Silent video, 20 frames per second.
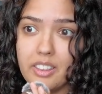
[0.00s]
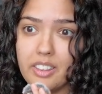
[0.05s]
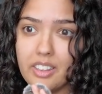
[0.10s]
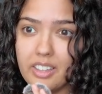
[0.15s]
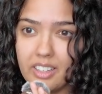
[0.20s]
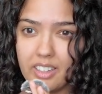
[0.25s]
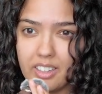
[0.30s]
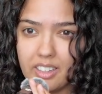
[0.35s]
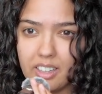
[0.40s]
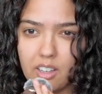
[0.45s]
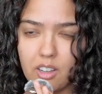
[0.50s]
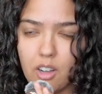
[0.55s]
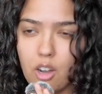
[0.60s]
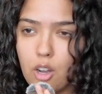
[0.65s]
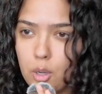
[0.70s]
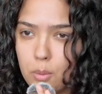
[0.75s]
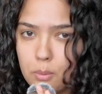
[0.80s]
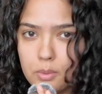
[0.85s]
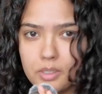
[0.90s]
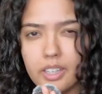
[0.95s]
think like,
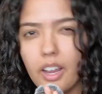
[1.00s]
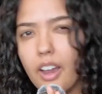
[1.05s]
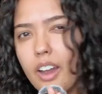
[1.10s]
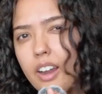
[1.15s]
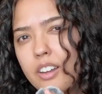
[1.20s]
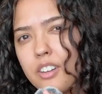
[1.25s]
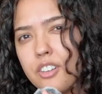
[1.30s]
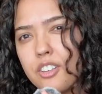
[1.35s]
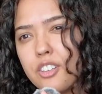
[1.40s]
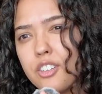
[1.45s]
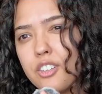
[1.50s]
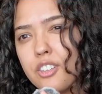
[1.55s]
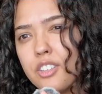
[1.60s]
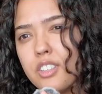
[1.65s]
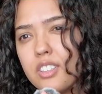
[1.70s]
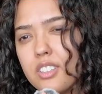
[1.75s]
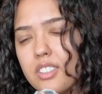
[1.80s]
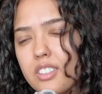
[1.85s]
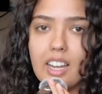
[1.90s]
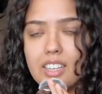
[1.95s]
oh, I'm
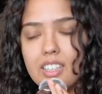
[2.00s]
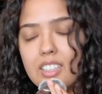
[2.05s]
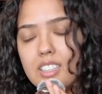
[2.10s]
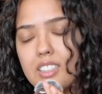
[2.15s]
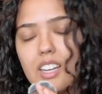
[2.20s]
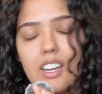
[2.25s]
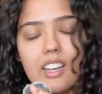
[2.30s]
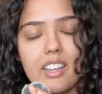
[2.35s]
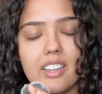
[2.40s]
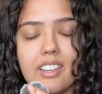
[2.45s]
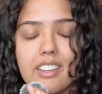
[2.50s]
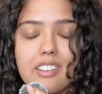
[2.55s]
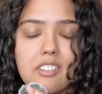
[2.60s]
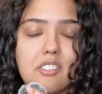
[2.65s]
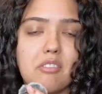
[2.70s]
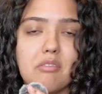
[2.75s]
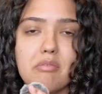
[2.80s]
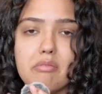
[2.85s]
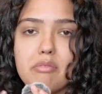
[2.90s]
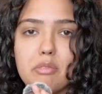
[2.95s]
tired. I
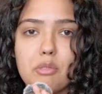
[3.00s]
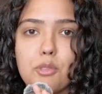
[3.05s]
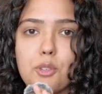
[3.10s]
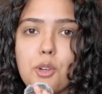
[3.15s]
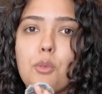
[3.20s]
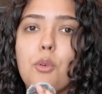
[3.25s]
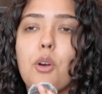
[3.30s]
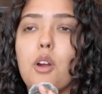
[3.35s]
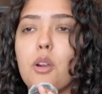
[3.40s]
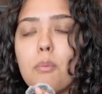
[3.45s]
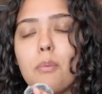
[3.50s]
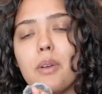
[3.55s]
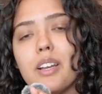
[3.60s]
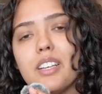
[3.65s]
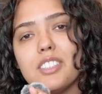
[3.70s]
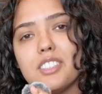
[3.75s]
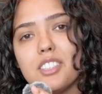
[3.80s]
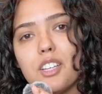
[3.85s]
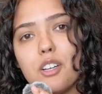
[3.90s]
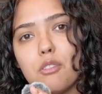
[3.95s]
can reward
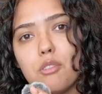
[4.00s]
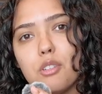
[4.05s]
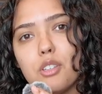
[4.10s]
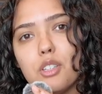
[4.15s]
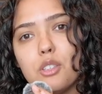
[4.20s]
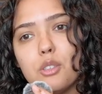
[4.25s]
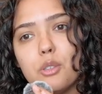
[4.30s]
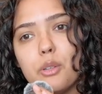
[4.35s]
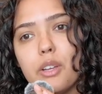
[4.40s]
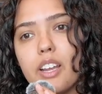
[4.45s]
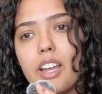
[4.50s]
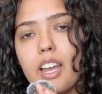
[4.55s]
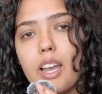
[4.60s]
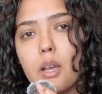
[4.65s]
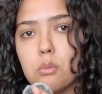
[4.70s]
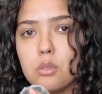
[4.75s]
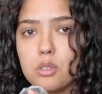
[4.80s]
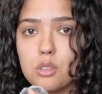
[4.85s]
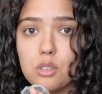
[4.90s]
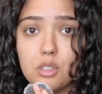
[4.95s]
myself with doing
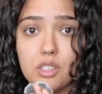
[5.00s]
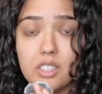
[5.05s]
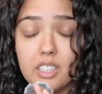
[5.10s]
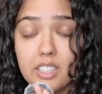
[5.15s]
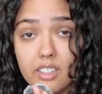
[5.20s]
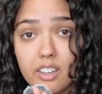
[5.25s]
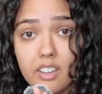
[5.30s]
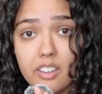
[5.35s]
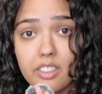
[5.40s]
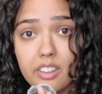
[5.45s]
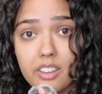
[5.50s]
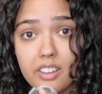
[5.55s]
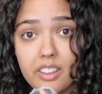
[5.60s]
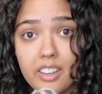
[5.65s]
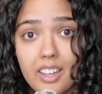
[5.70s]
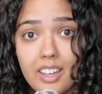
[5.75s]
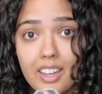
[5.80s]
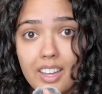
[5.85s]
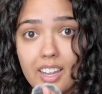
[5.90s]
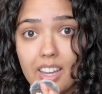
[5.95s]
absolutely nothing,
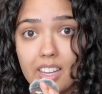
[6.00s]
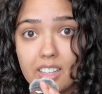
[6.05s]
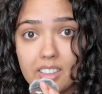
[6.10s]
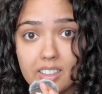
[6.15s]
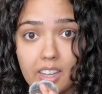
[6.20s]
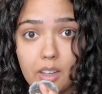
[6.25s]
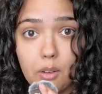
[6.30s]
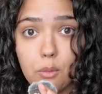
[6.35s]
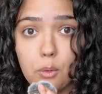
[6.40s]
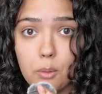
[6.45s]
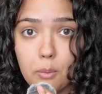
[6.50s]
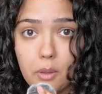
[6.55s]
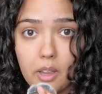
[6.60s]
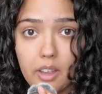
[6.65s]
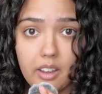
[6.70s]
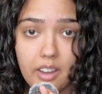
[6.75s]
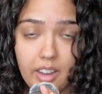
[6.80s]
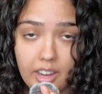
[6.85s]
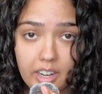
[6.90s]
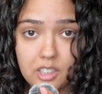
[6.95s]
and that would
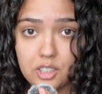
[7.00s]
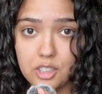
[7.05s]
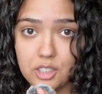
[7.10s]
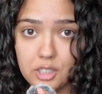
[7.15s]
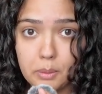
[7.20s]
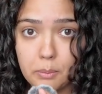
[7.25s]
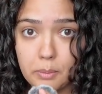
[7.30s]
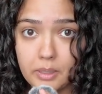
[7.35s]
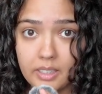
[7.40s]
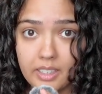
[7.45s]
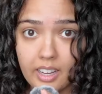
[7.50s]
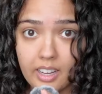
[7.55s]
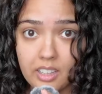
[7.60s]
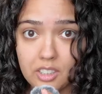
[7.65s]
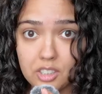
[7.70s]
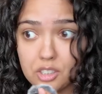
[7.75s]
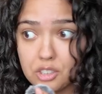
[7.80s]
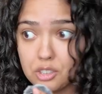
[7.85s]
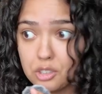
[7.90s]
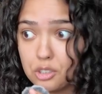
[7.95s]
actually mean
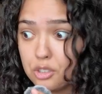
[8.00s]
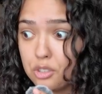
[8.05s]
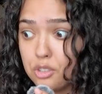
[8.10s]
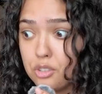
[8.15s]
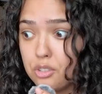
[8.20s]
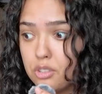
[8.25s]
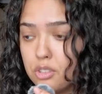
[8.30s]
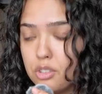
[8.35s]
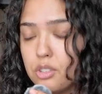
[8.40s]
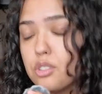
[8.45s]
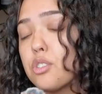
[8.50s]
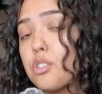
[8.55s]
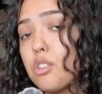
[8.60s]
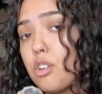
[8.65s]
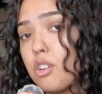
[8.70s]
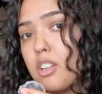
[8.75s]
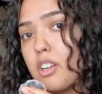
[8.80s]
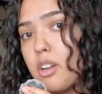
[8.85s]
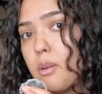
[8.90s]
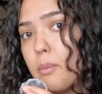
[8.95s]
actually just
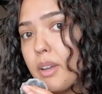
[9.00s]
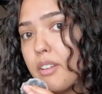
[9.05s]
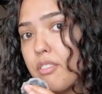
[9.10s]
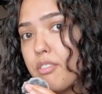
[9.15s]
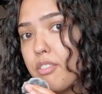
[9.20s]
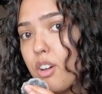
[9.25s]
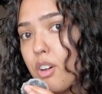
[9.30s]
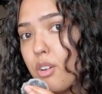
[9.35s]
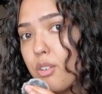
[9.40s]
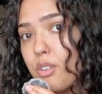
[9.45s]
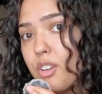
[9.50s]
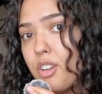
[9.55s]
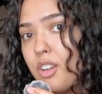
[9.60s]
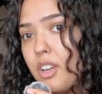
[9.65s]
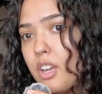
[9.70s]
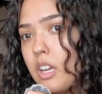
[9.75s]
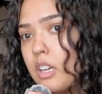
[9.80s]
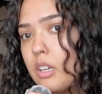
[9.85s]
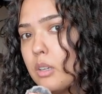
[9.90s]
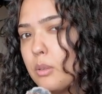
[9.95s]
scrolling on my phone,
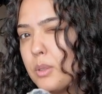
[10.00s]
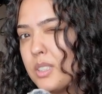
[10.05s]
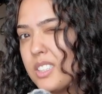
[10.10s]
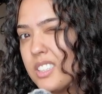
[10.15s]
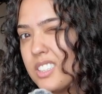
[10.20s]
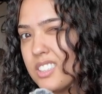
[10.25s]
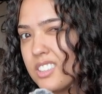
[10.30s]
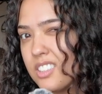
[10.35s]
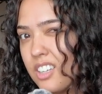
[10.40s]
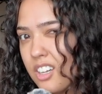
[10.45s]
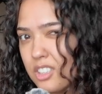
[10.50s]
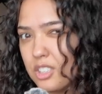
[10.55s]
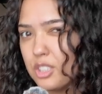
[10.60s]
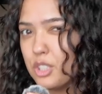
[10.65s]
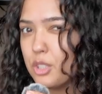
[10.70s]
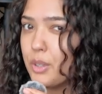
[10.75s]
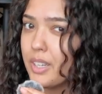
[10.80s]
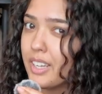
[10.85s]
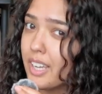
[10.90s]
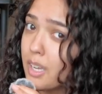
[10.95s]
which is not
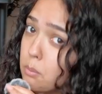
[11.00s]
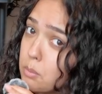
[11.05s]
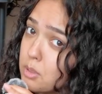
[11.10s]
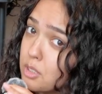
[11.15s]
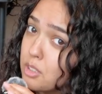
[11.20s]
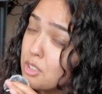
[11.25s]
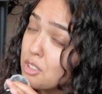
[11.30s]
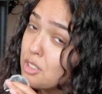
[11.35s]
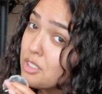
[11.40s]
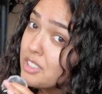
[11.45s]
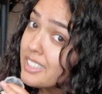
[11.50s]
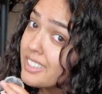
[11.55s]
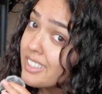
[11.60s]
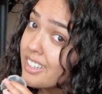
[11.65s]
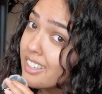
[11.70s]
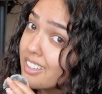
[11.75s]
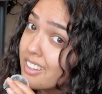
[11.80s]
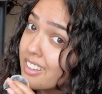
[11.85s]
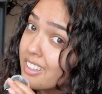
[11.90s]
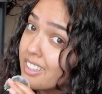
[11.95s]
doing absolutely
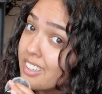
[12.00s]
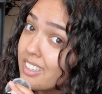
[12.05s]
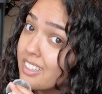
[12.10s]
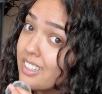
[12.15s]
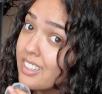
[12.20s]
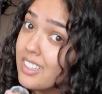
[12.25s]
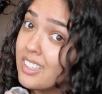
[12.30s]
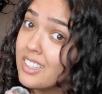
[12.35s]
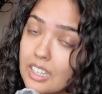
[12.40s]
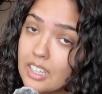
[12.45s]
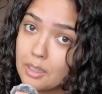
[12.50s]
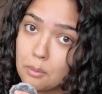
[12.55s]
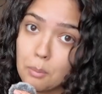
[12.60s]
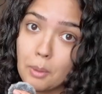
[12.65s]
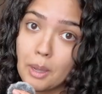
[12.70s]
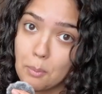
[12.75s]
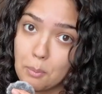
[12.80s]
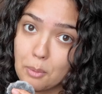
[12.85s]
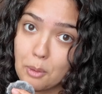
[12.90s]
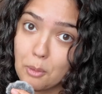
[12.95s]
nothing. It
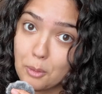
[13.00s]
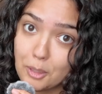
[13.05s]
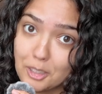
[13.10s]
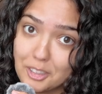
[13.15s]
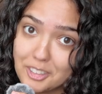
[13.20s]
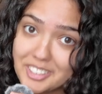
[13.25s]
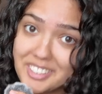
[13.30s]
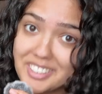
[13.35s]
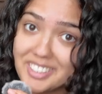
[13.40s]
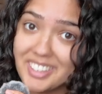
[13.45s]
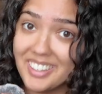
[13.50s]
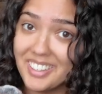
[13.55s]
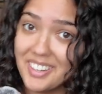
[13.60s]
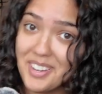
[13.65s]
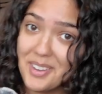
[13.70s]
might be worse.